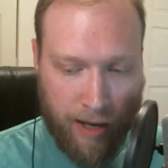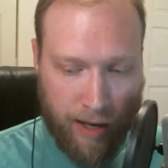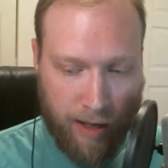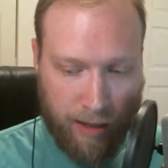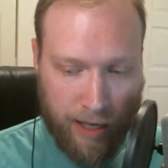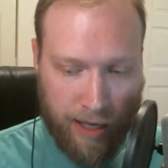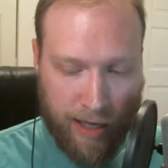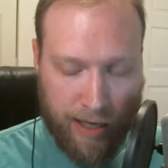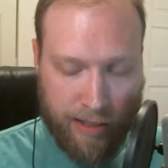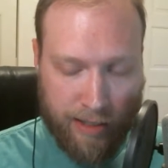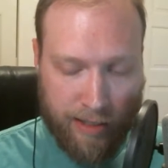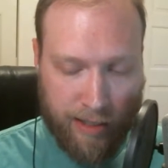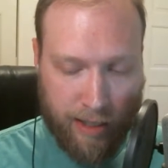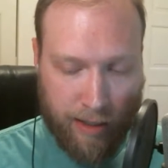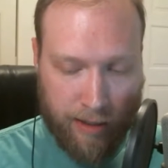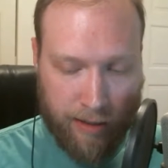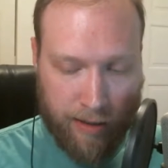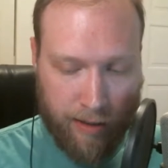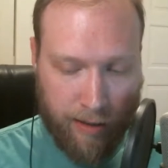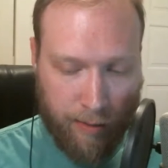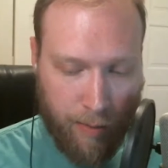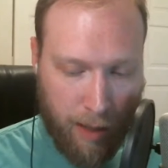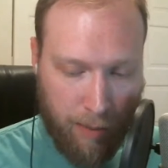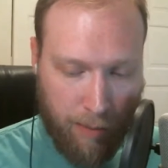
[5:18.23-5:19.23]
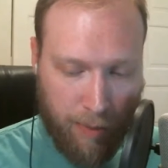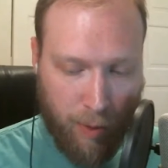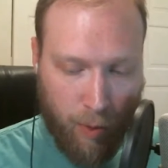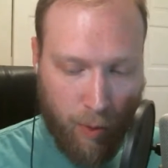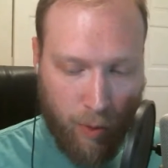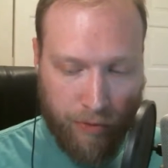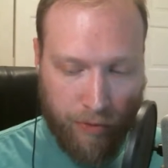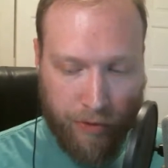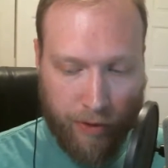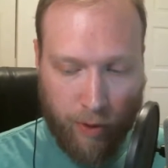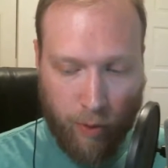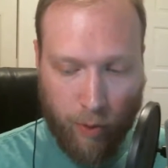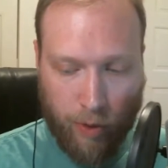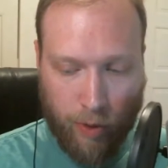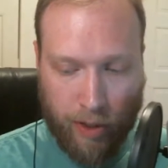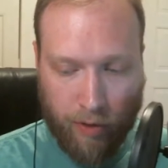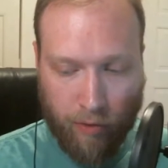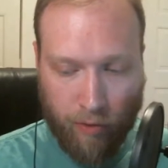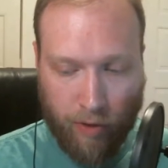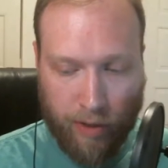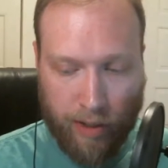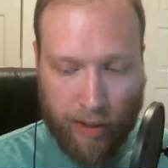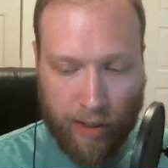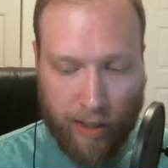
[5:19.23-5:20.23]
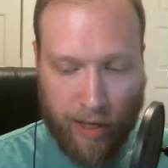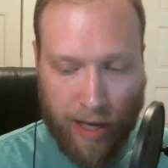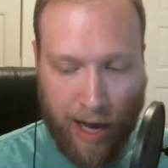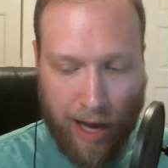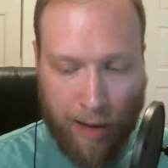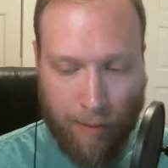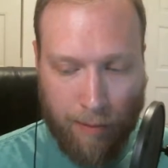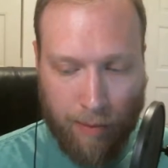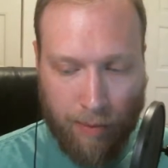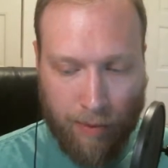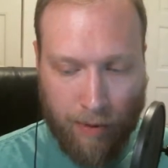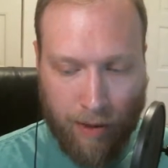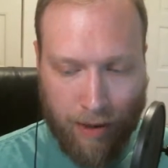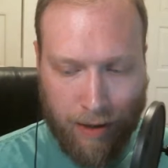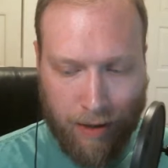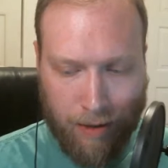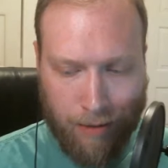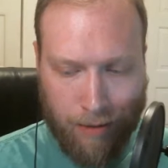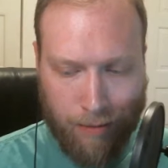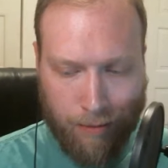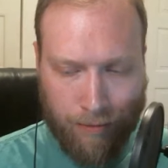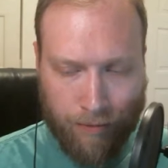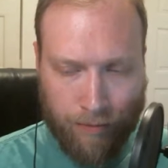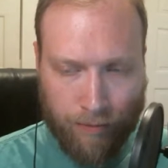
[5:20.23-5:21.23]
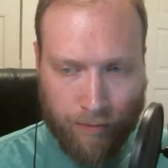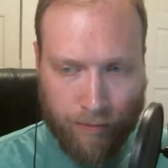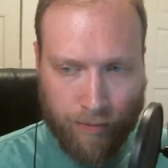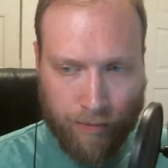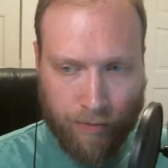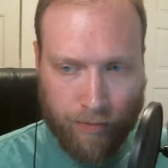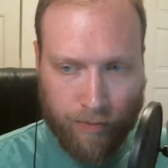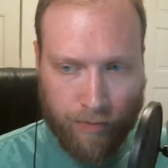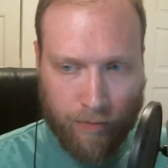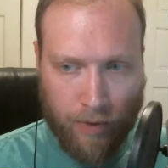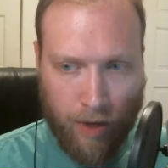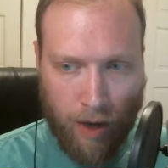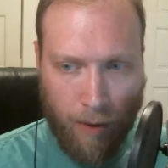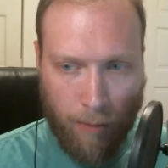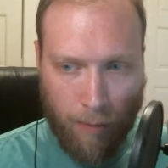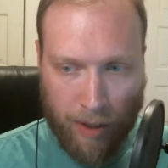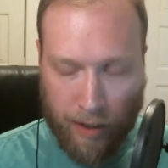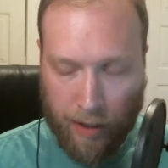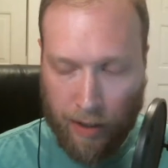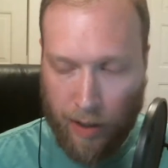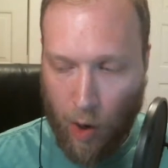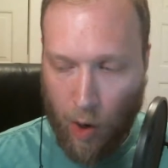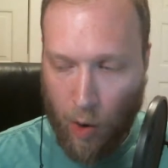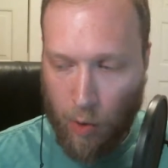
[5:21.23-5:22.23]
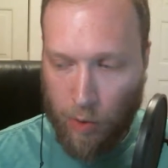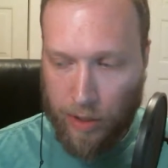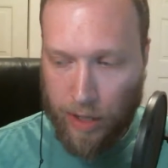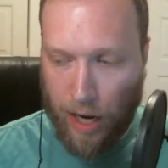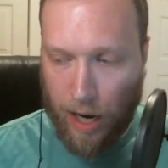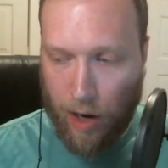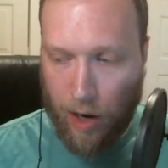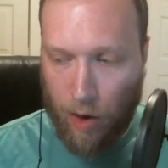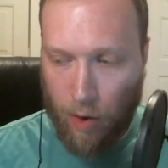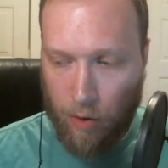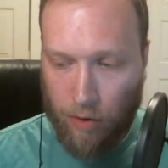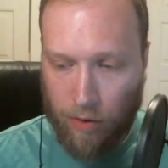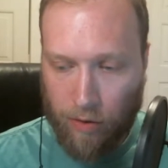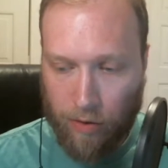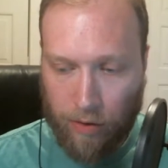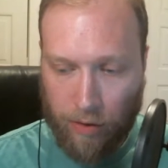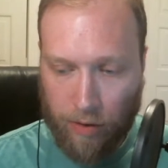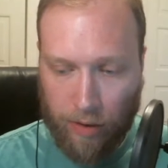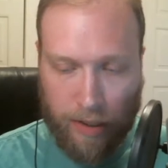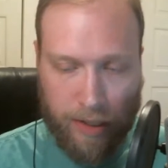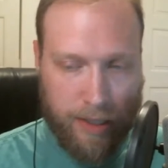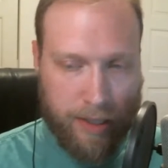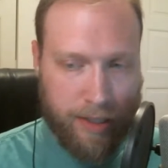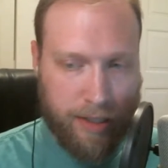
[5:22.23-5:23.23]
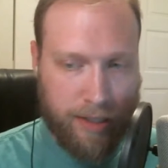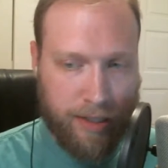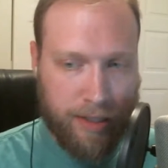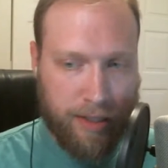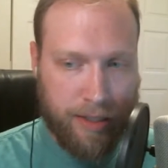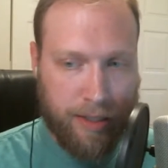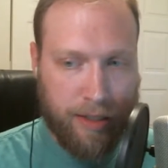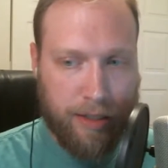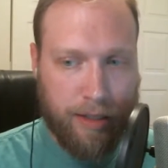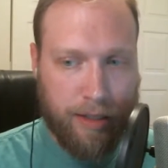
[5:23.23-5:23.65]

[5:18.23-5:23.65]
Like I said, it might be worth a quick recap. I'm going to go down the list.